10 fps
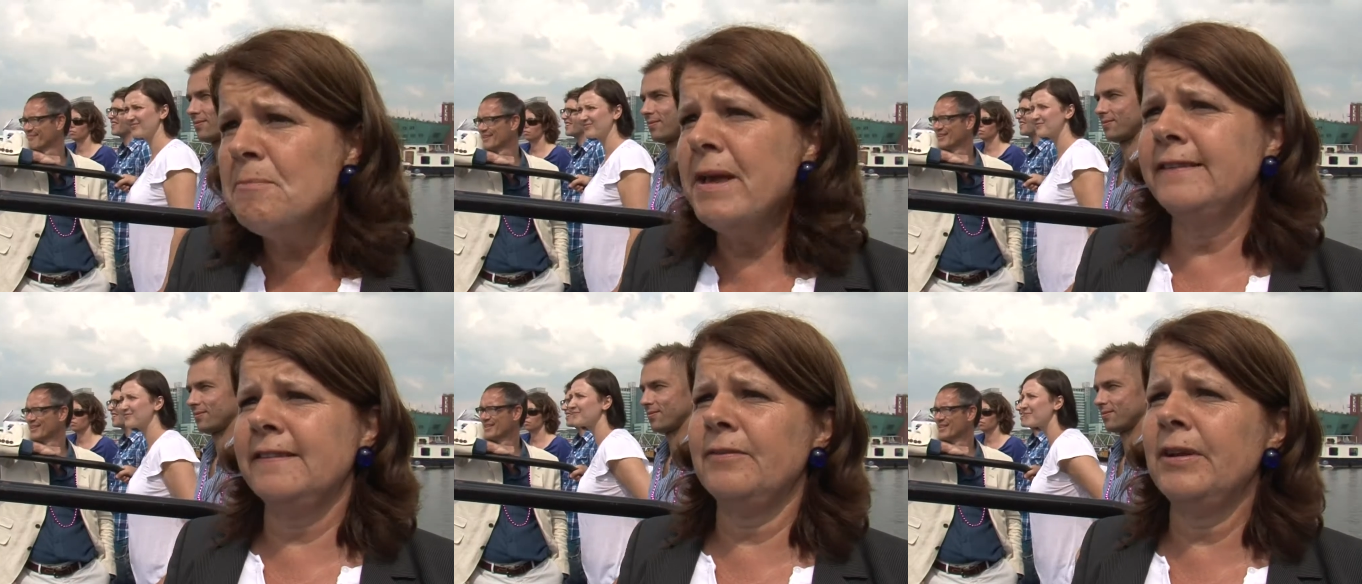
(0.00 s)
Speaker 1: We
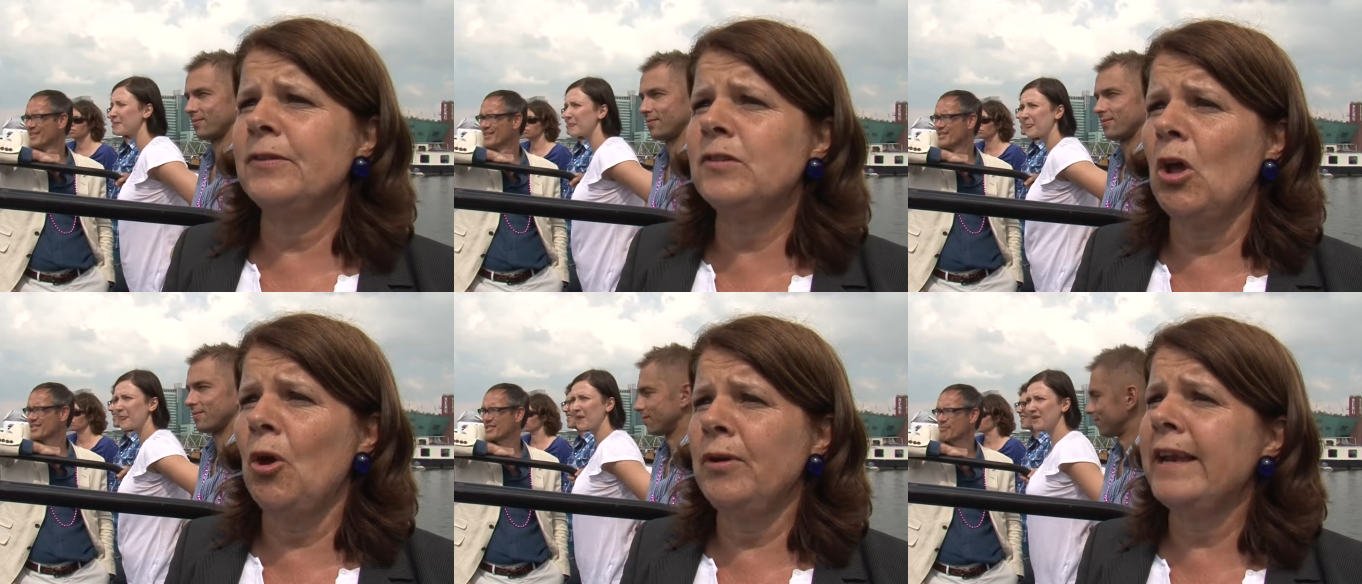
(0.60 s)
want to
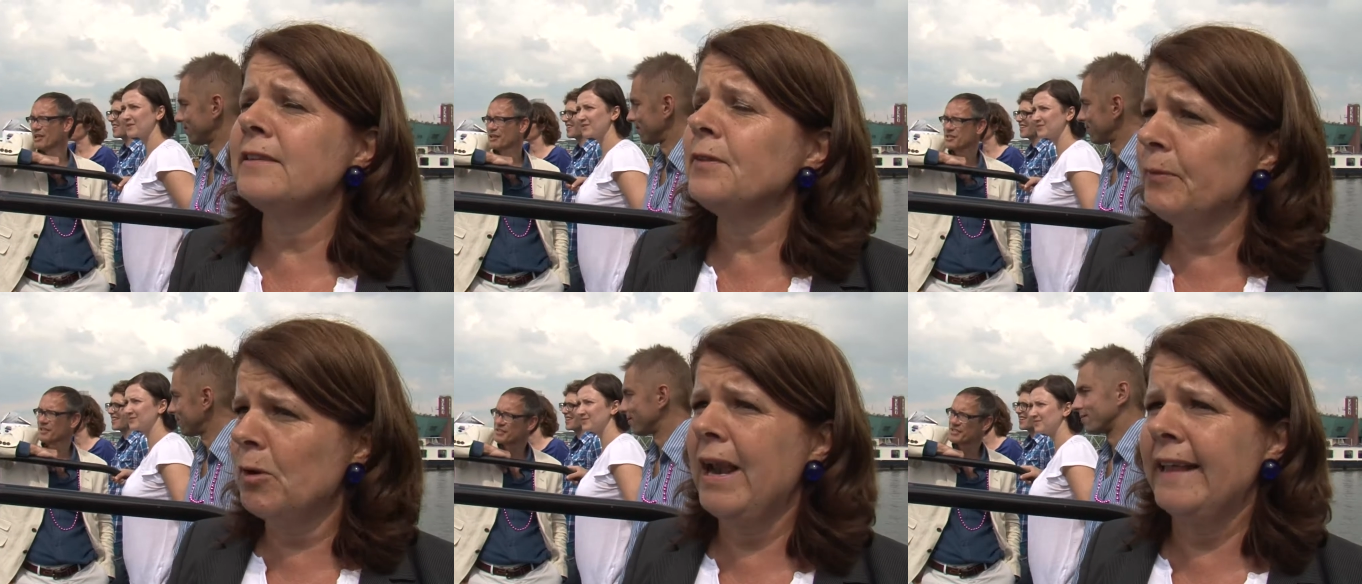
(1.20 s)
demonstrate this
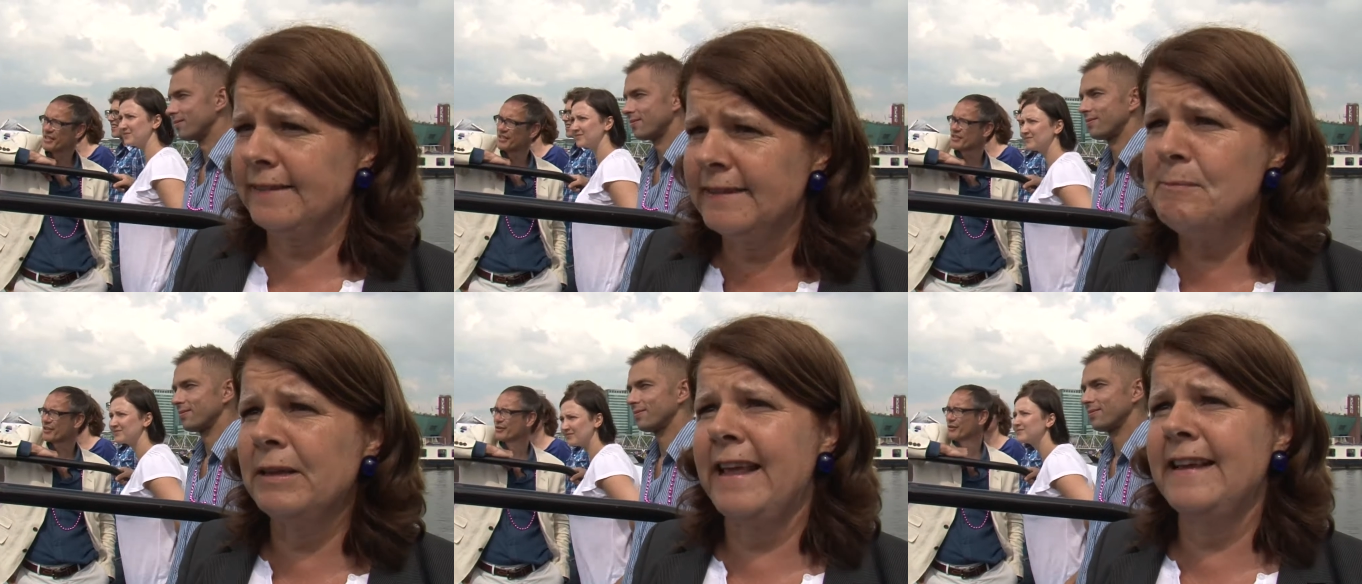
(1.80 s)
with this
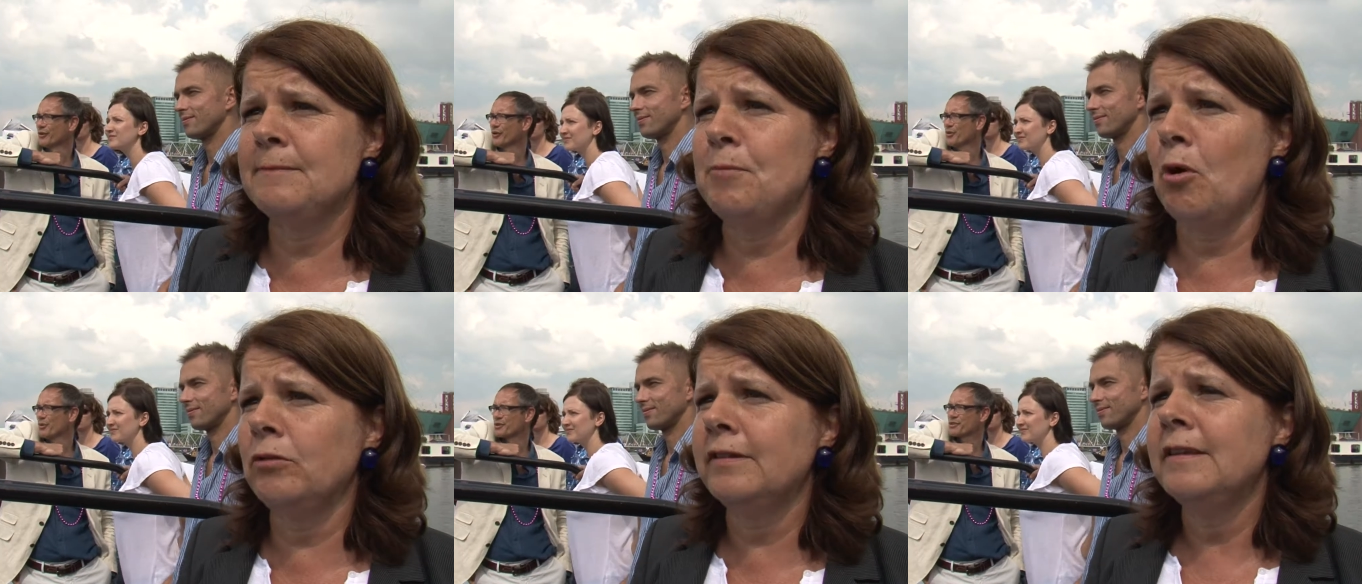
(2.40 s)
boat.
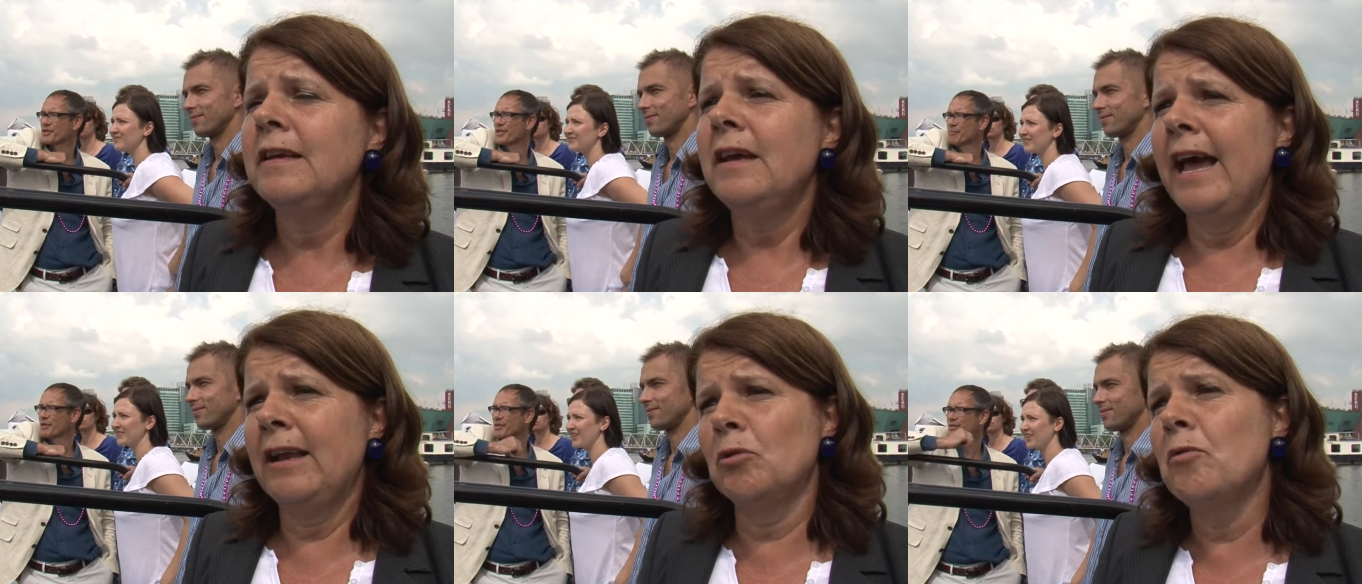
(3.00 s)
We also do
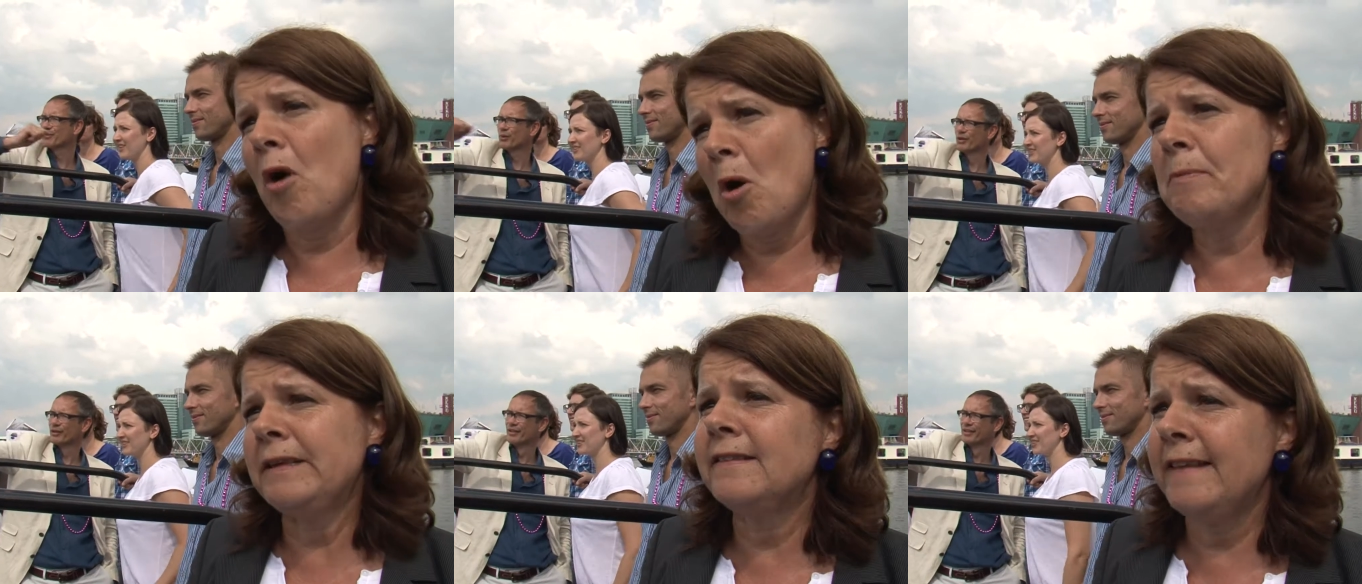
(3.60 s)
it through the
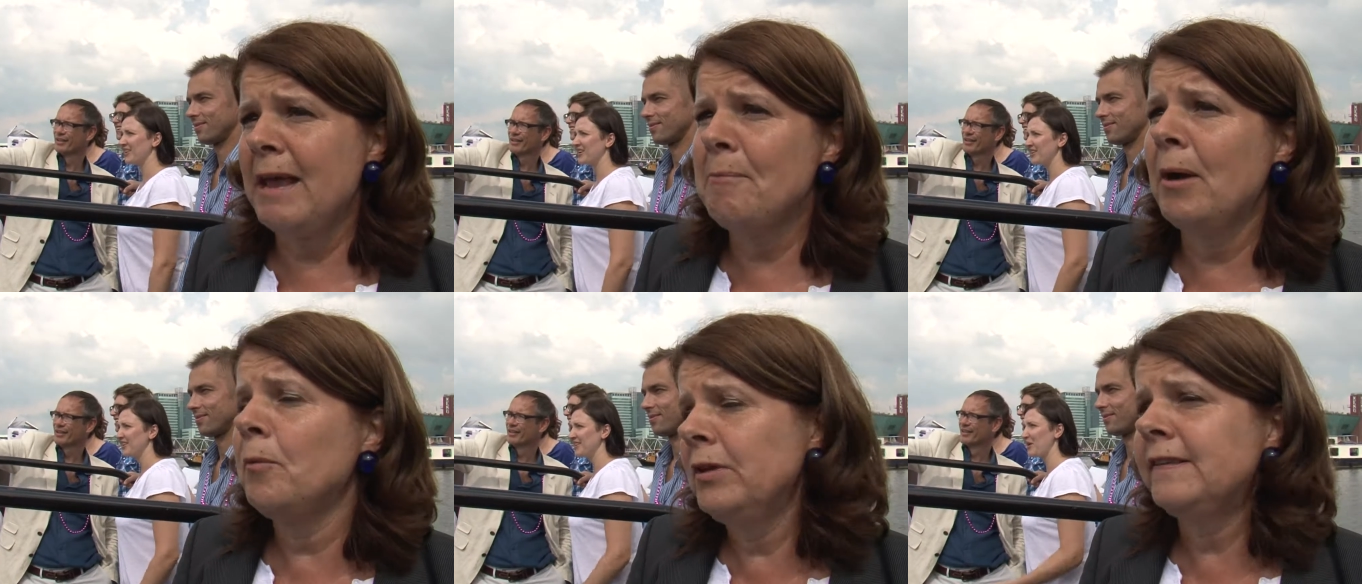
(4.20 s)
theme,
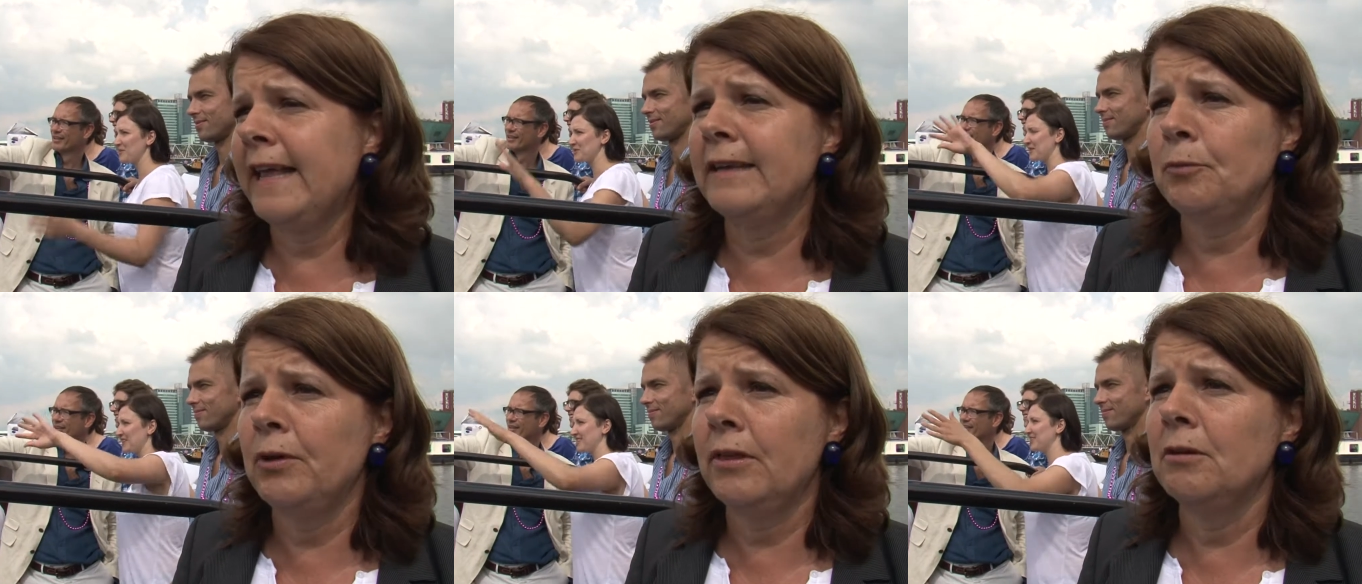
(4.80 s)
"We stand
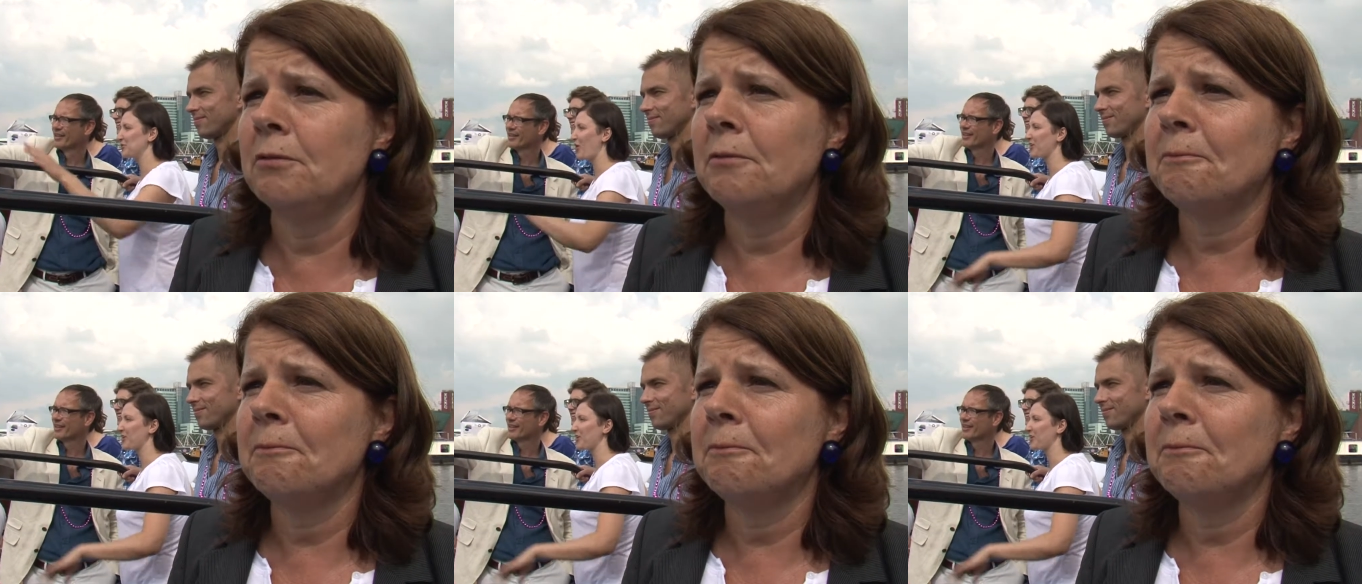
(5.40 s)
with you."